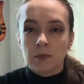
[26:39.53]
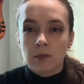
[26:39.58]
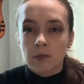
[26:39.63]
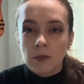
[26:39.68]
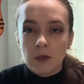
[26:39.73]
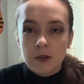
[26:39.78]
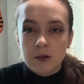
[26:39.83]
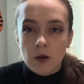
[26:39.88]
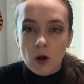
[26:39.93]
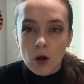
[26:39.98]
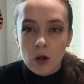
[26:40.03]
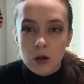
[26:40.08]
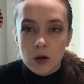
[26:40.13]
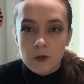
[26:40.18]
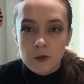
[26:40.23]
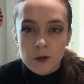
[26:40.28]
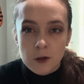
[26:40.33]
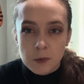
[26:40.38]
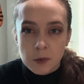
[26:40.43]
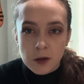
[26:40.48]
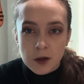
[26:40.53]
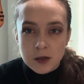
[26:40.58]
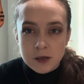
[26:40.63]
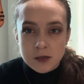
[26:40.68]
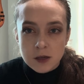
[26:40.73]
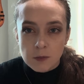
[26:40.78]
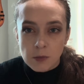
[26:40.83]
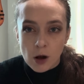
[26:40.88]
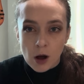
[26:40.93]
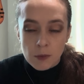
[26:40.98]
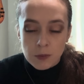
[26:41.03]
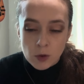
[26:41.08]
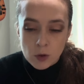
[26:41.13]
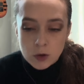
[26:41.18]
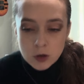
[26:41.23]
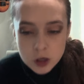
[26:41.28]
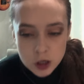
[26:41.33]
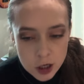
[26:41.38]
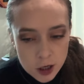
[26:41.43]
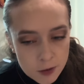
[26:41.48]
It's all over the place in pop
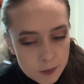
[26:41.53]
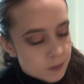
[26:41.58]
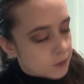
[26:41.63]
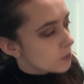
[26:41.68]
culture.